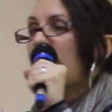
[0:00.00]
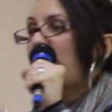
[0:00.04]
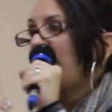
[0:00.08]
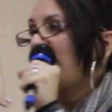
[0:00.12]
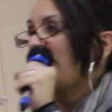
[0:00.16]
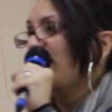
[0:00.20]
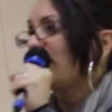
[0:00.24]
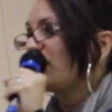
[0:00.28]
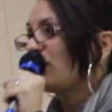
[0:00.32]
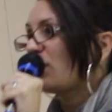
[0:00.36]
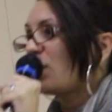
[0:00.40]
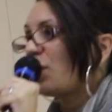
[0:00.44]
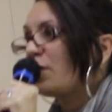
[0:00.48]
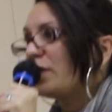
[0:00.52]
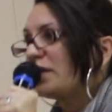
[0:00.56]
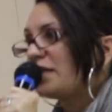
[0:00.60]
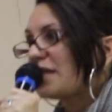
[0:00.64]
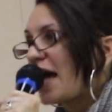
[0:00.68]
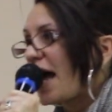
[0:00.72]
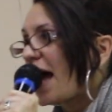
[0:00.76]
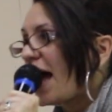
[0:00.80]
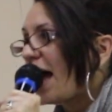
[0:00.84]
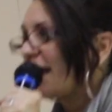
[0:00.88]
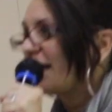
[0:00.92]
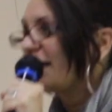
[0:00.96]
Even though we're
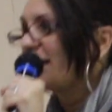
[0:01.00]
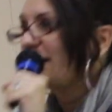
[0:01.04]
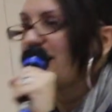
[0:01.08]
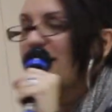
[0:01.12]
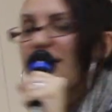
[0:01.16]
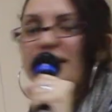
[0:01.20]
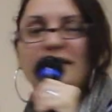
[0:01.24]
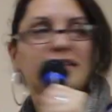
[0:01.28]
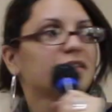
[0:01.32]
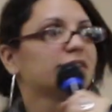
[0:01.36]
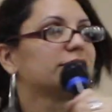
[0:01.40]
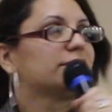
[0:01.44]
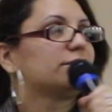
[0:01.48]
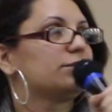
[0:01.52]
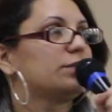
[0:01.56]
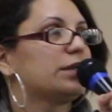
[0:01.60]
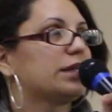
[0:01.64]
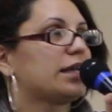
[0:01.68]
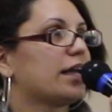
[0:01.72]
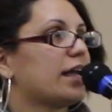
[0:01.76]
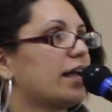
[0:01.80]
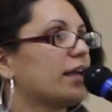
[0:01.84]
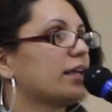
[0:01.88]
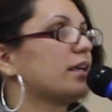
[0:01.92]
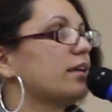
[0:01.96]
tired, we
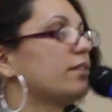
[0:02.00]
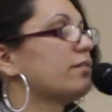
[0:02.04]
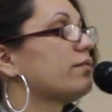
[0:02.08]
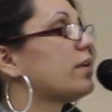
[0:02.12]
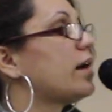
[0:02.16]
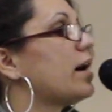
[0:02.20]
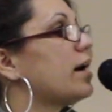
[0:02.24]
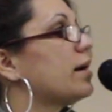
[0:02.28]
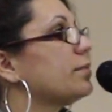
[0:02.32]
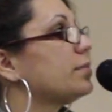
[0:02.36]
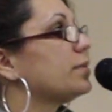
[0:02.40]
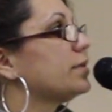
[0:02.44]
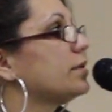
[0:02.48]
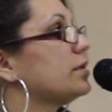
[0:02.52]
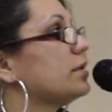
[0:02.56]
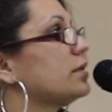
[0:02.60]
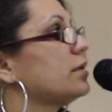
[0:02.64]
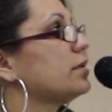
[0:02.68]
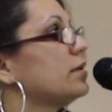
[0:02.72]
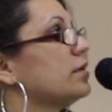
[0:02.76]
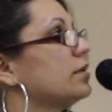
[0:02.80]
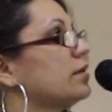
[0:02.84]
can't give up.